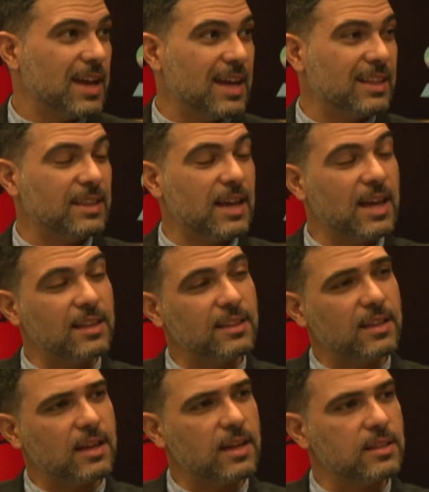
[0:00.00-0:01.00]

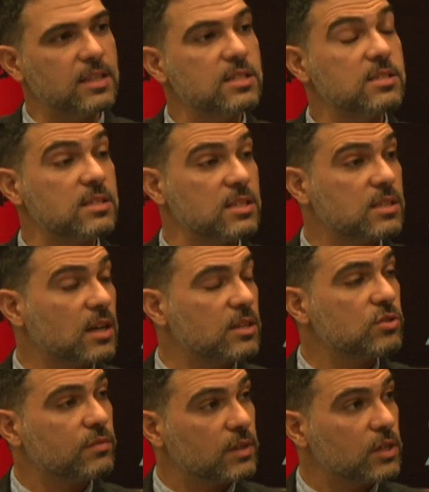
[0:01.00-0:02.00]
And these
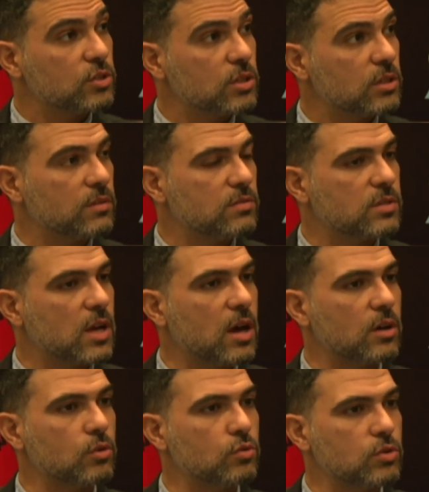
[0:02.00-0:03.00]
kinds of initiatives
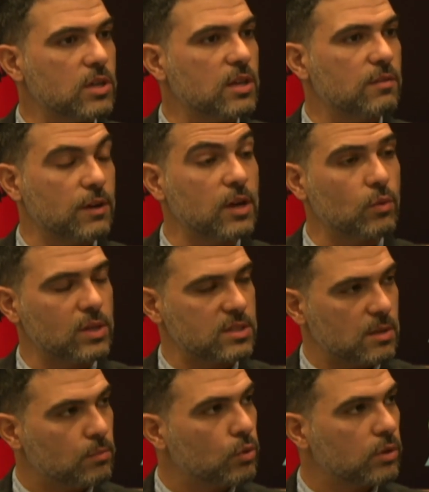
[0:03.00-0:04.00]
are usually very well
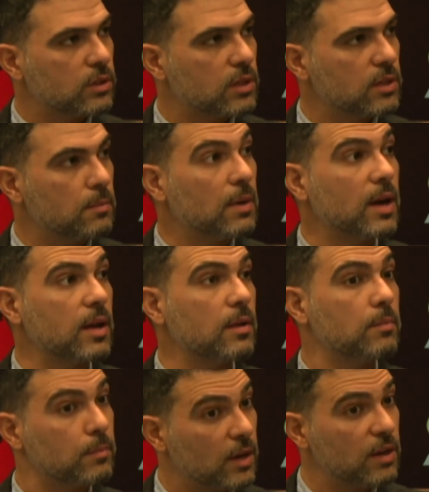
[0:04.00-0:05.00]
supported
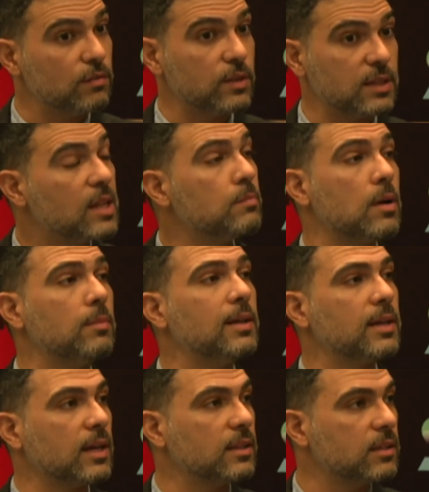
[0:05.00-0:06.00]
by private and
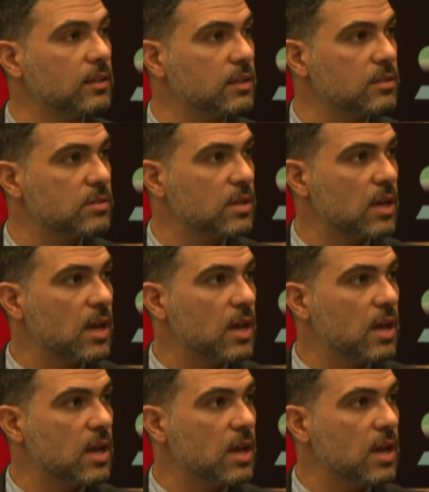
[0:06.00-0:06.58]
public entities.